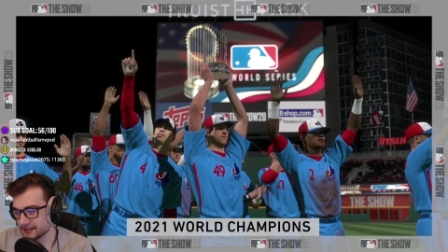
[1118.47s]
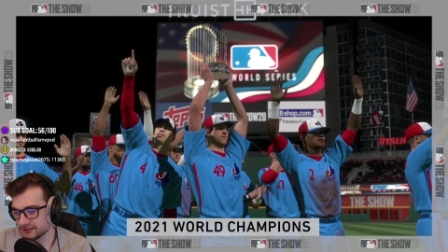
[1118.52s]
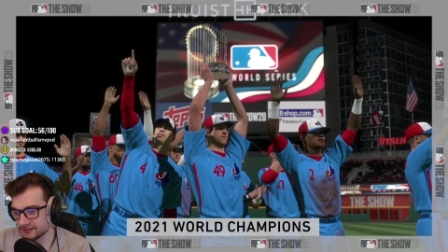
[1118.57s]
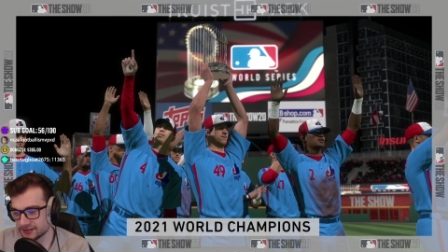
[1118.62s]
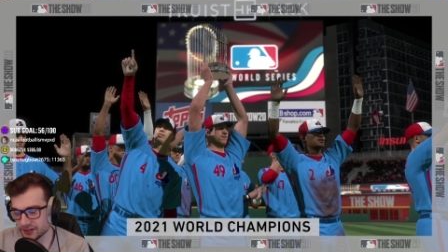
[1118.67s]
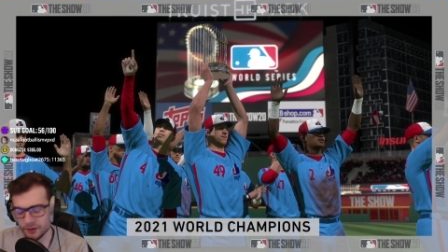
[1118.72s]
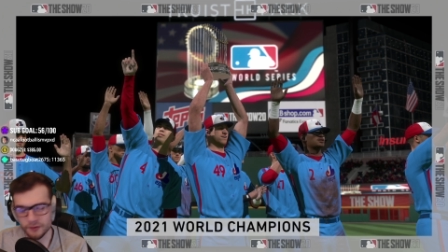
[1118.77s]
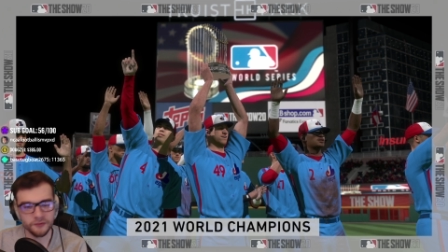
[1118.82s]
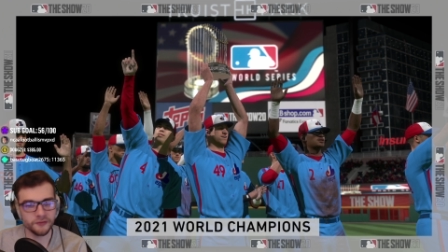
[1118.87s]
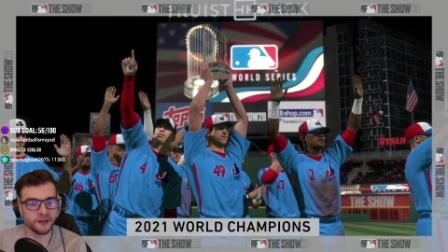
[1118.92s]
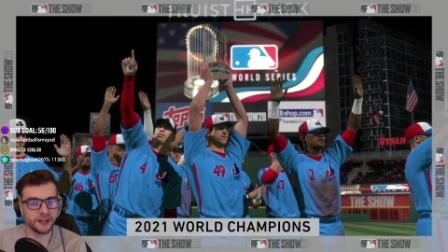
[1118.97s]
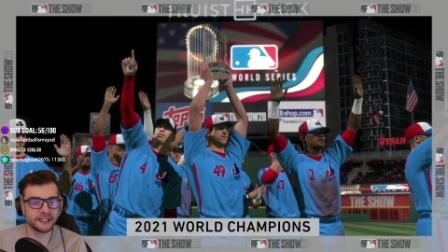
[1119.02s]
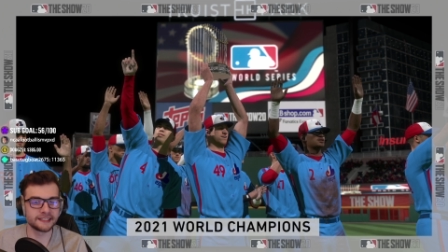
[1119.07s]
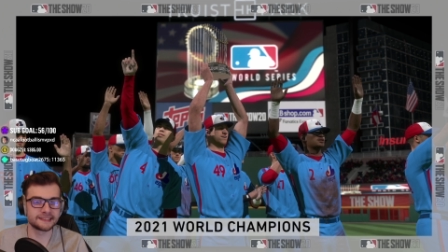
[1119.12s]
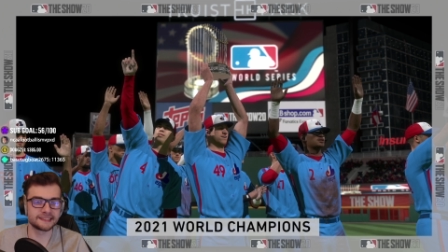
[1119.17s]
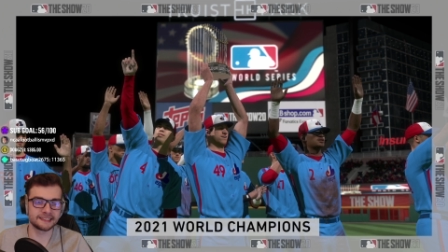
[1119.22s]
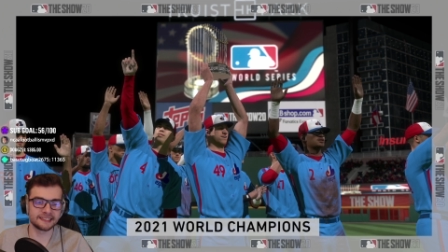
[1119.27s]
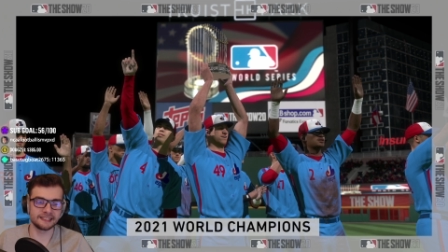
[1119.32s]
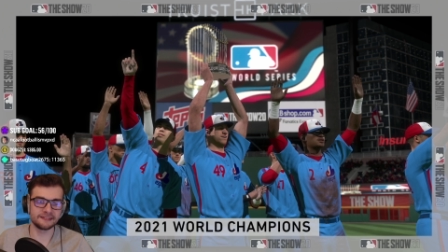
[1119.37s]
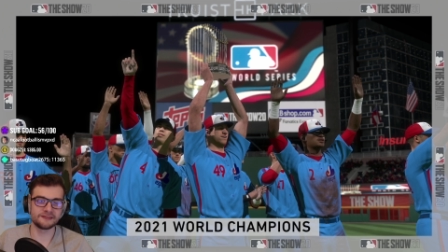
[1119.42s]
Don't forget
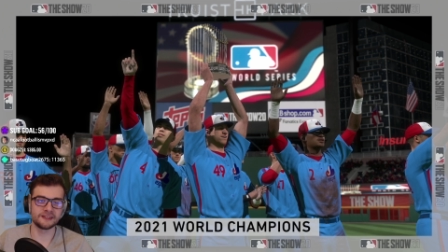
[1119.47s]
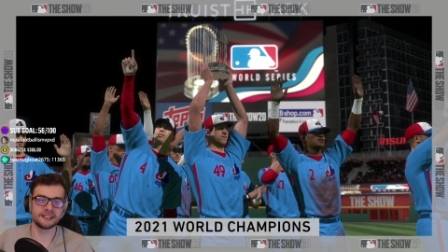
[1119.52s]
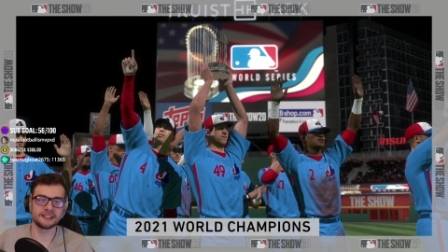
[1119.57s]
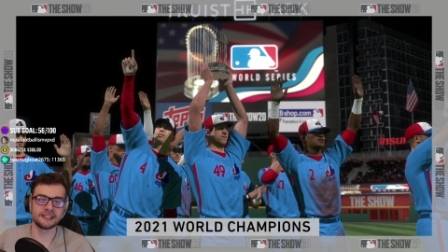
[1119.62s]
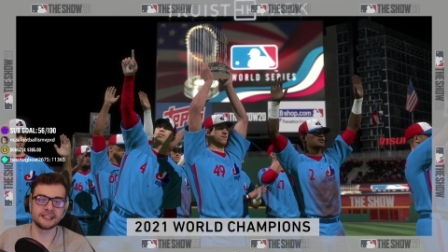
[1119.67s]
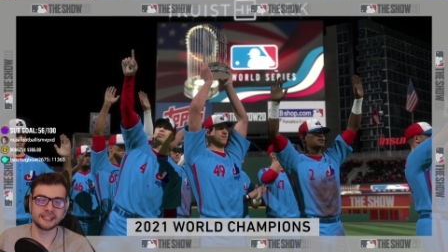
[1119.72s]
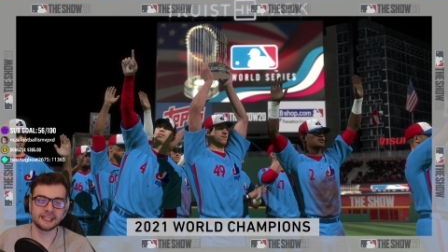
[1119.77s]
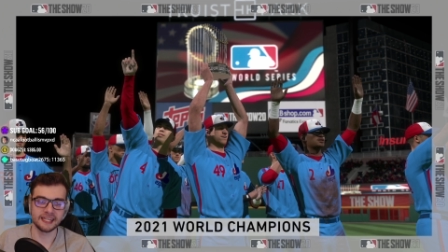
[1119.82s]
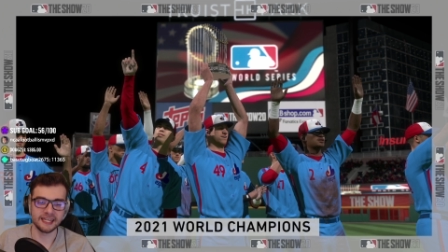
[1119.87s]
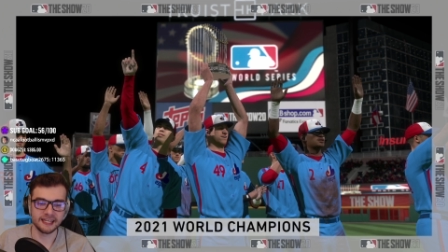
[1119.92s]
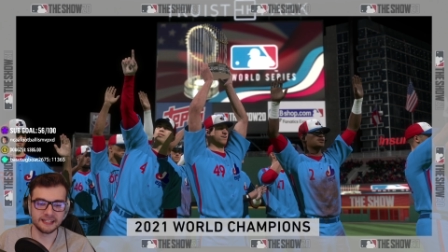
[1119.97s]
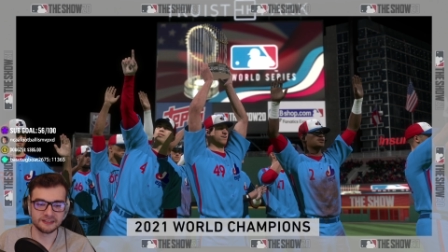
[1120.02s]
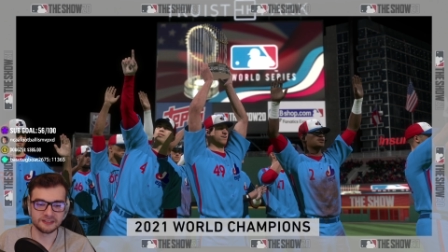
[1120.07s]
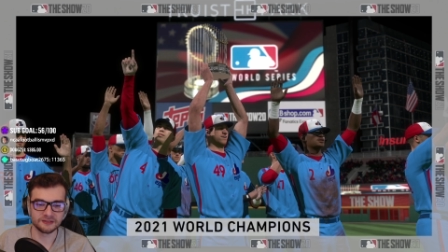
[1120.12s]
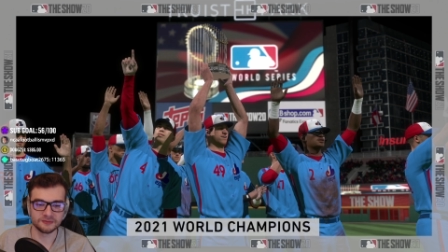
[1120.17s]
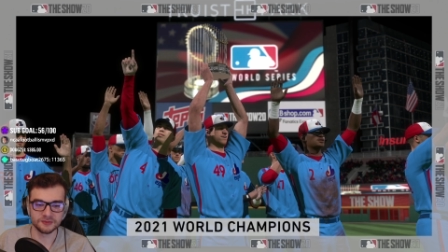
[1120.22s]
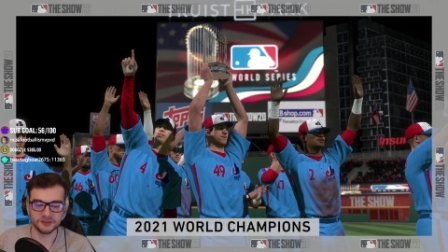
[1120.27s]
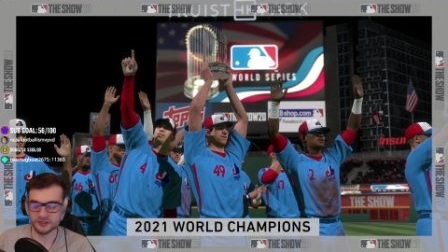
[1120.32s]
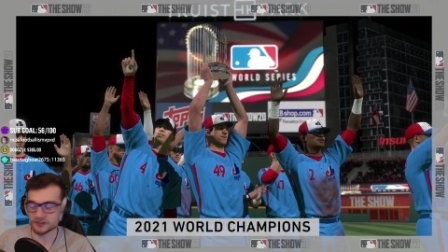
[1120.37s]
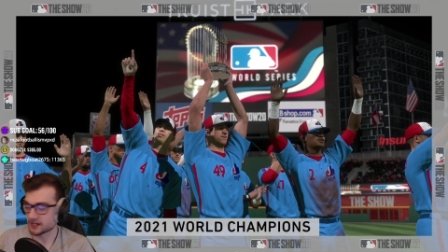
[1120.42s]
to leave a like and
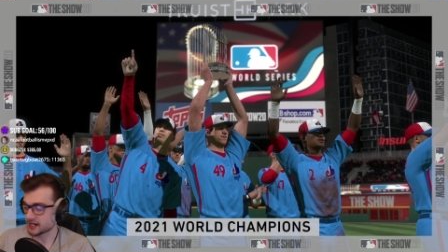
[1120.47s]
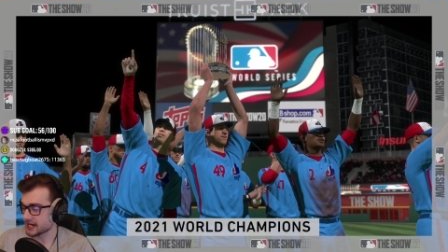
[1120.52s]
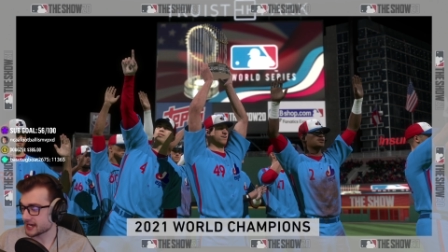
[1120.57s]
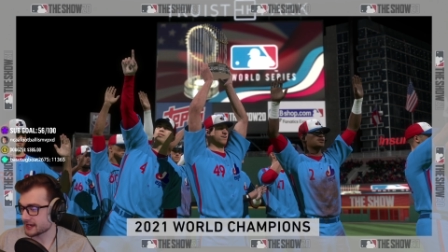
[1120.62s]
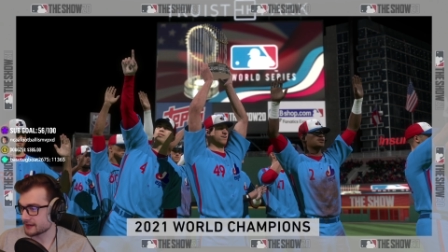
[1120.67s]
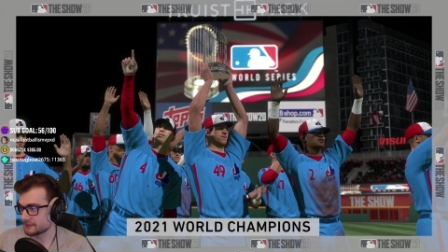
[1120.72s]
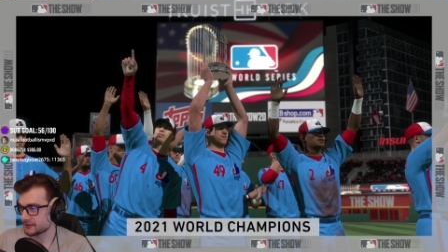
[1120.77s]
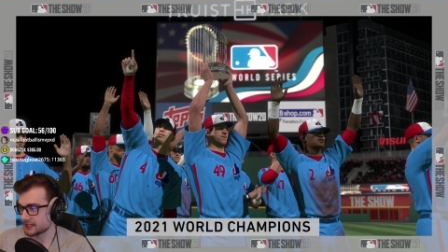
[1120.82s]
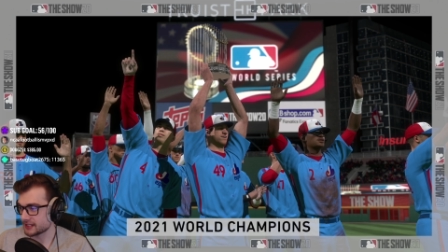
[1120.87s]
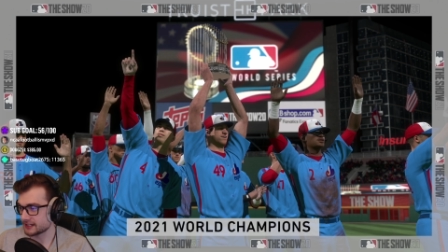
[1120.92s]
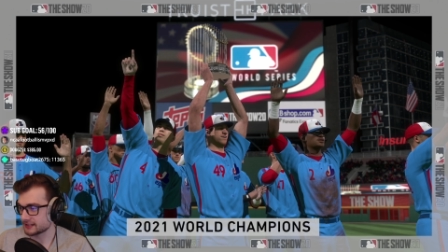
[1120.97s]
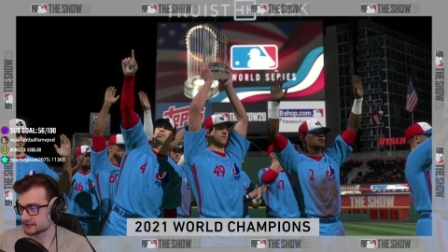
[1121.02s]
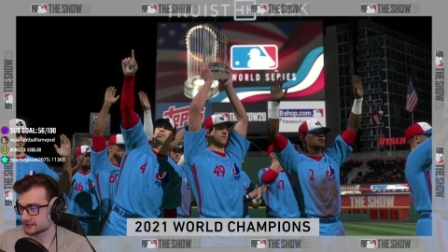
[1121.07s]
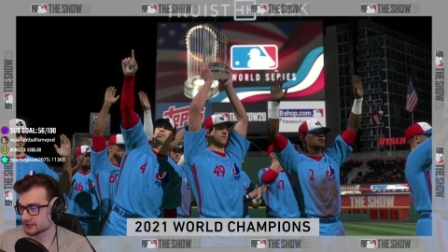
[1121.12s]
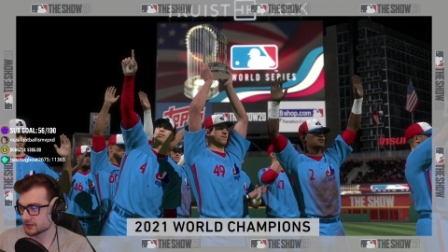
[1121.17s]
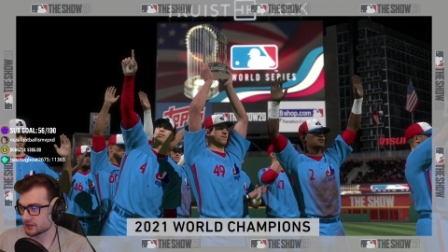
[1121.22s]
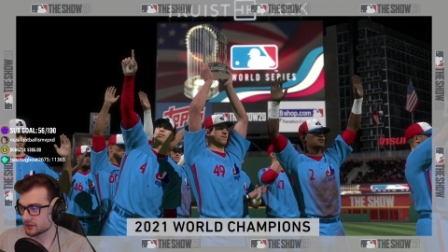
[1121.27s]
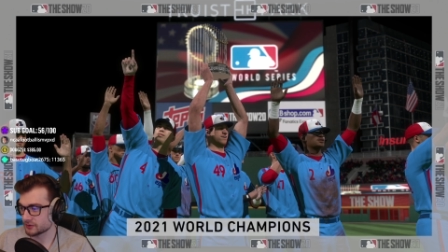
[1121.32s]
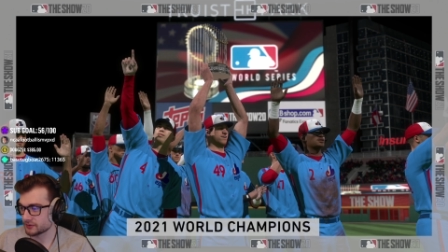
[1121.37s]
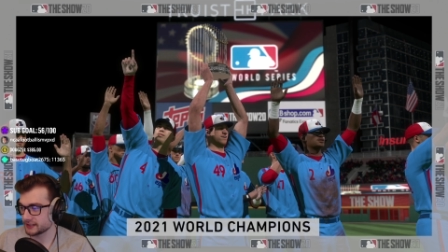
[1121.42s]
subscribe. And as
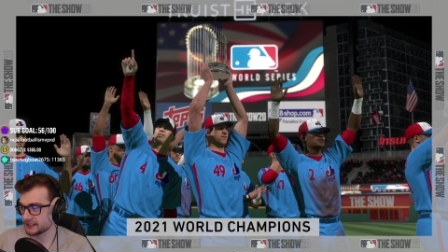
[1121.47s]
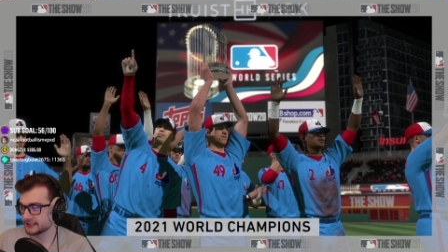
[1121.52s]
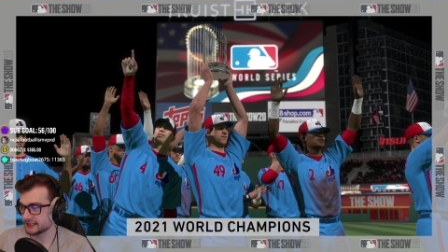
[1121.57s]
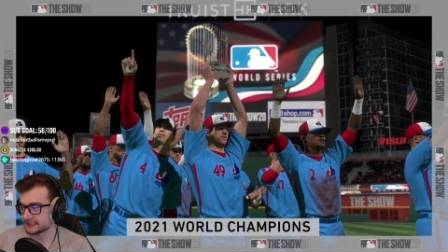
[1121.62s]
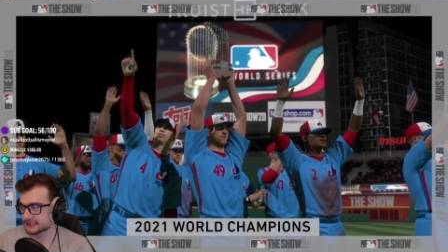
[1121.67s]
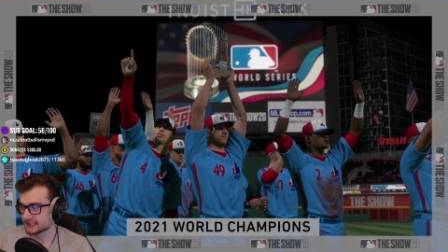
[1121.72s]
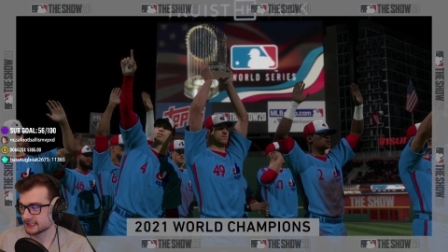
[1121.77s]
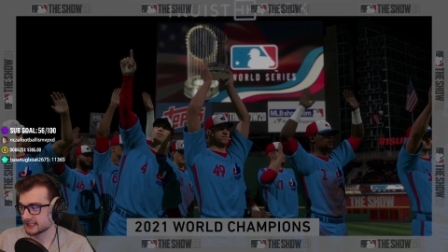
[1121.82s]
always.